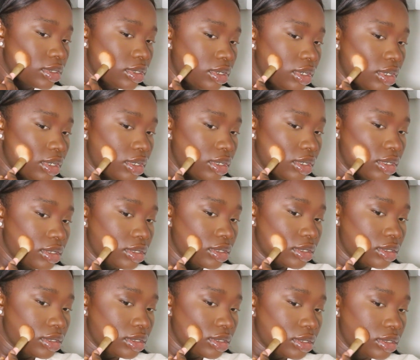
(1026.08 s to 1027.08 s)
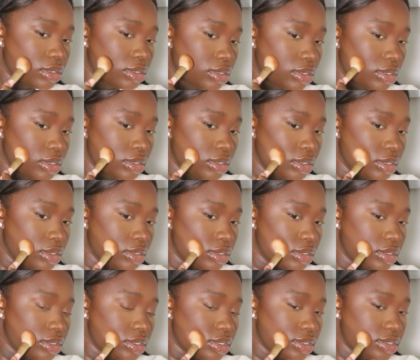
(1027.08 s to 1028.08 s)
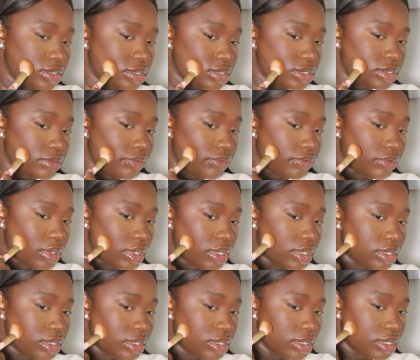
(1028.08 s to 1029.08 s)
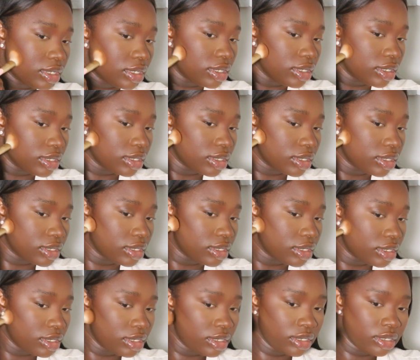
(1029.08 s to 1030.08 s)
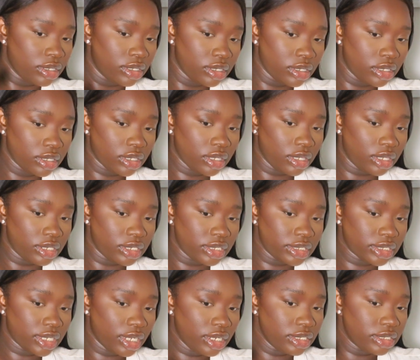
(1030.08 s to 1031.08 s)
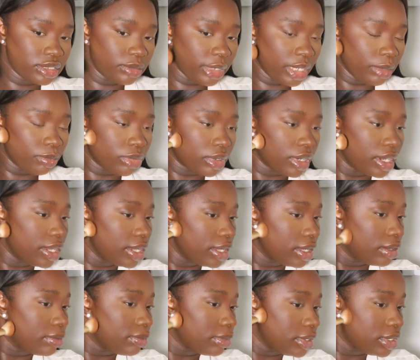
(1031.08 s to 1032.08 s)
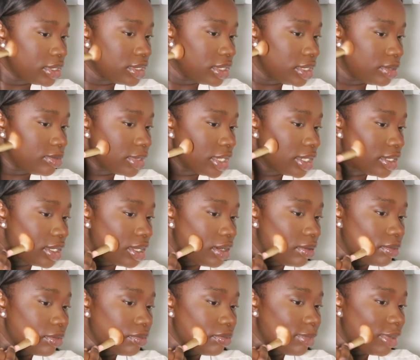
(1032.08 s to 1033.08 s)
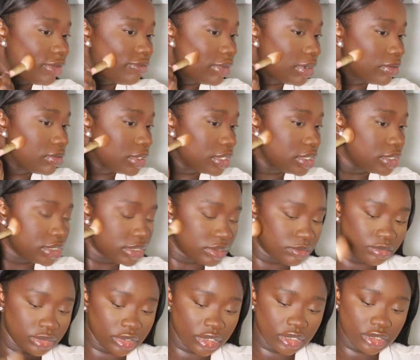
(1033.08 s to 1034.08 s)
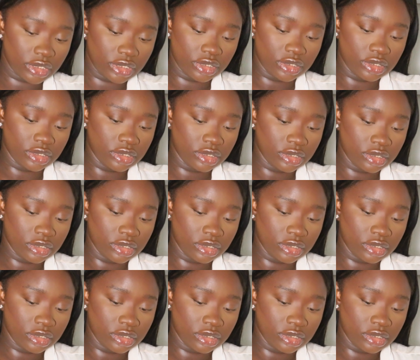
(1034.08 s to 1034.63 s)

cut, just to define that. Okay, this colour is a bit bright. I'm going to dim that down with my foundation brush.